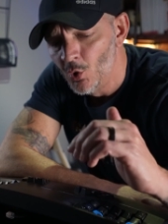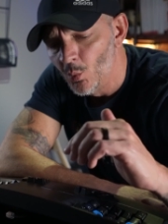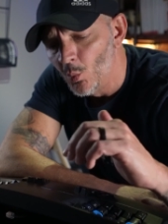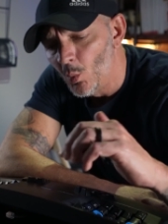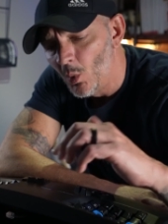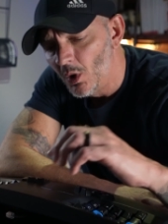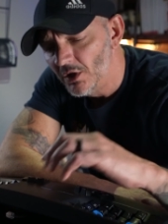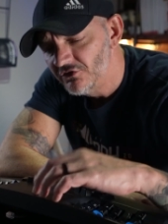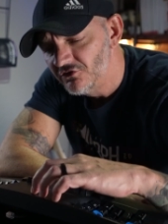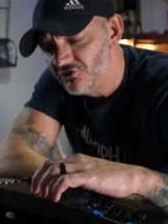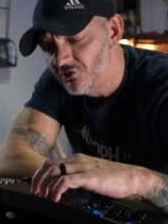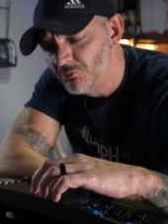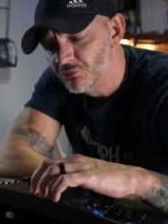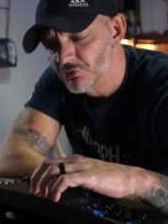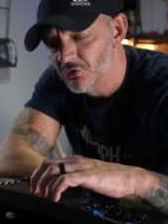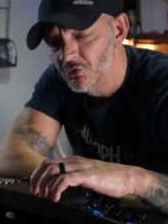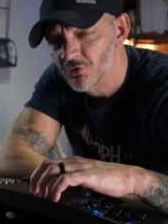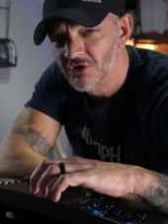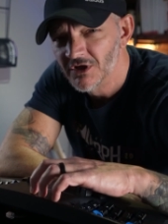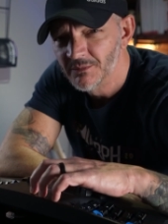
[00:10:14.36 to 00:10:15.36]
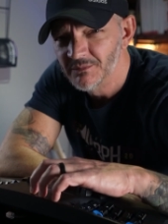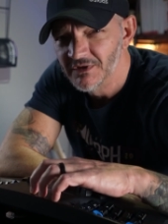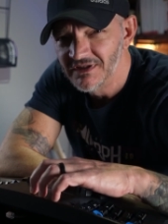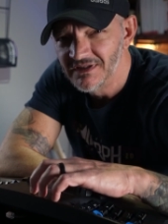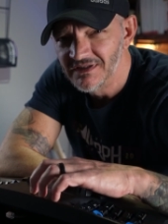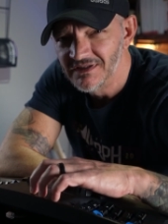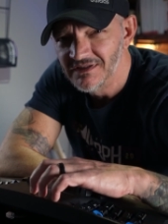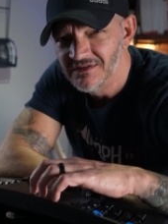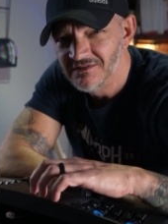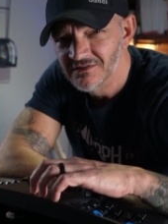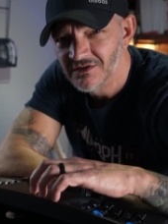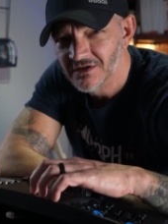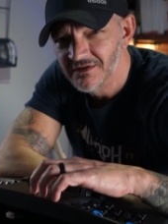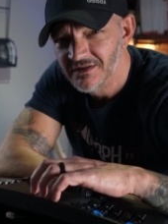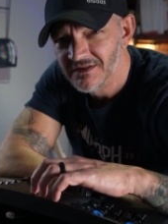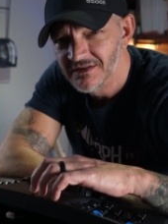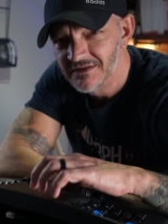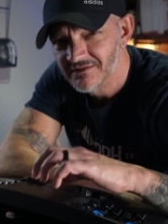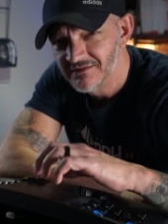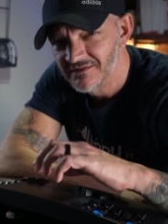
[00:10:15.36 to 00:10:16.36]
once you program the keys
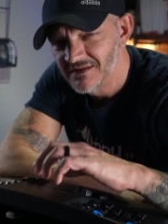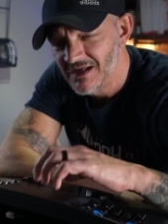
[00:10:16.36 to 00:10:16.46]
on this,